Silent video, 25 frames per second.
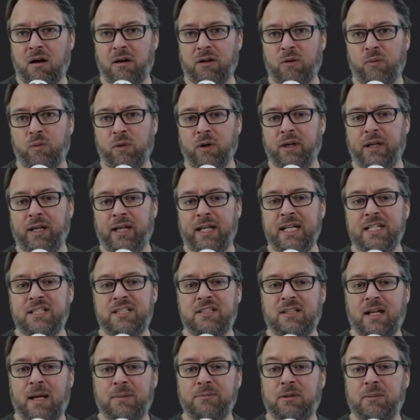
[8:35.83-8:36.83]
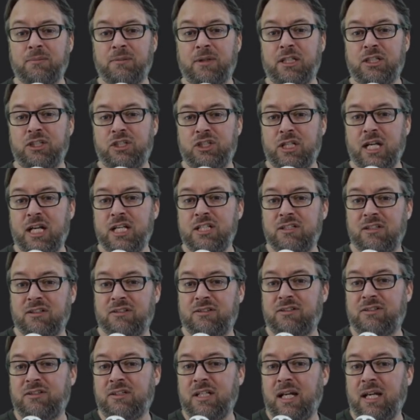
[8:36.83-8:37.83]
where each time something changes
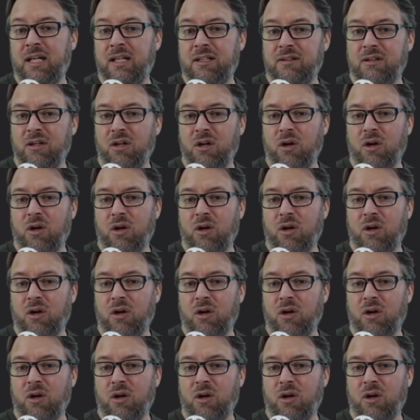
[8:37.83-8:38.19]
state